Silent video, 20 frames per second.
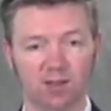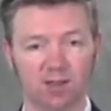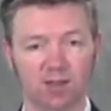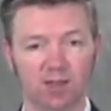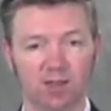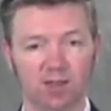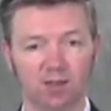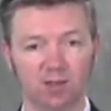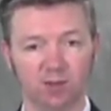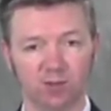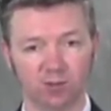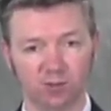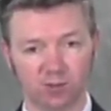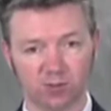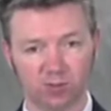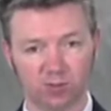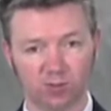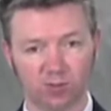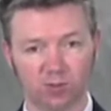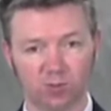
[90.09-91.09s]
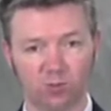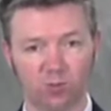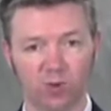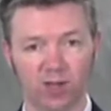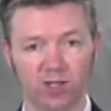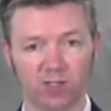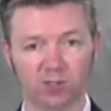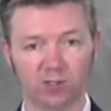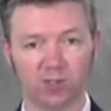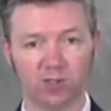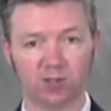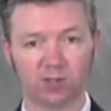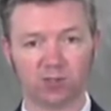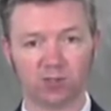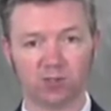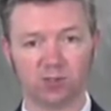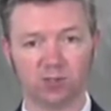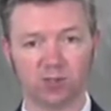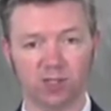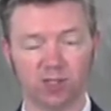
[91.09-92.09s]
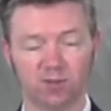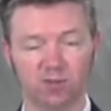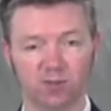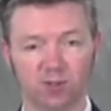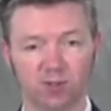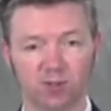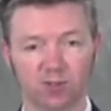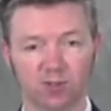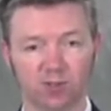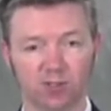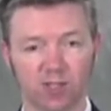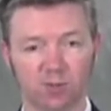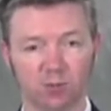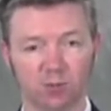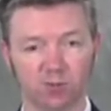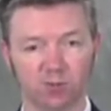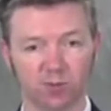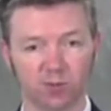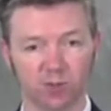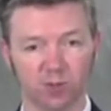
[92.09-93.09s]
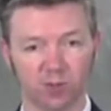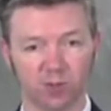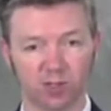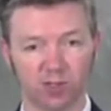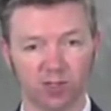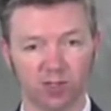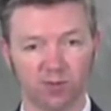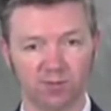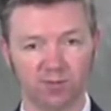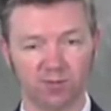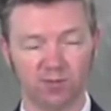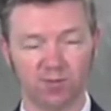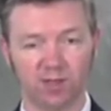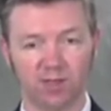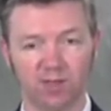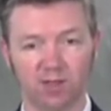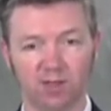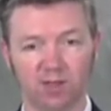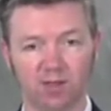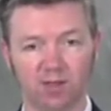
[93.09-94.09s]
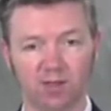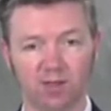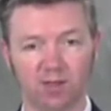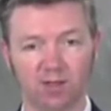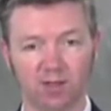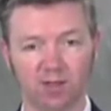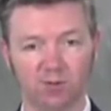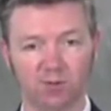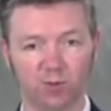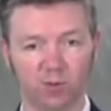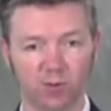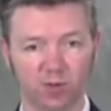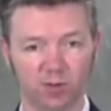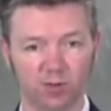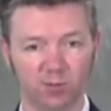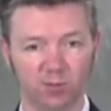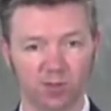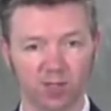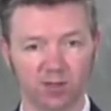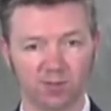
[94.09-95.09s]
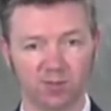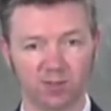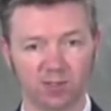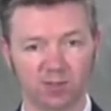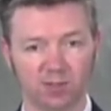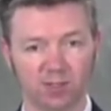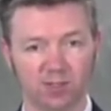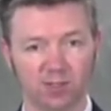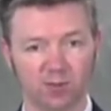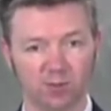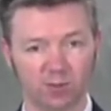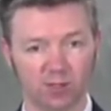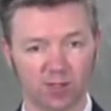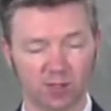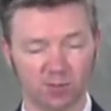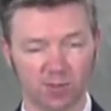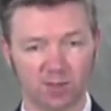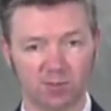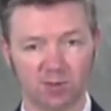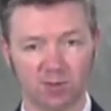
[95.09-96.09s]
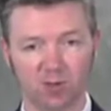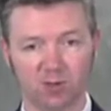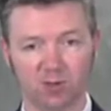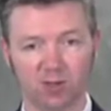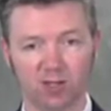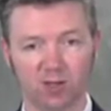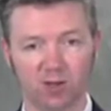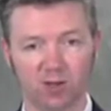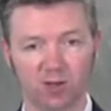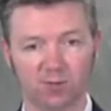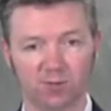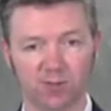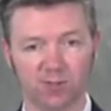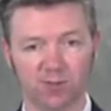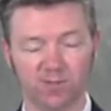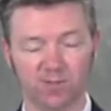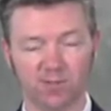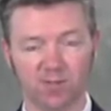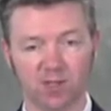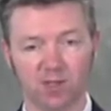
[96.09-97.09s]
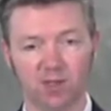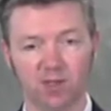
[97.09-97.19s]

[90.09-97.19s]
And also wage losses if you're disabled for long enough, and a few other benefits that don't come up all that often.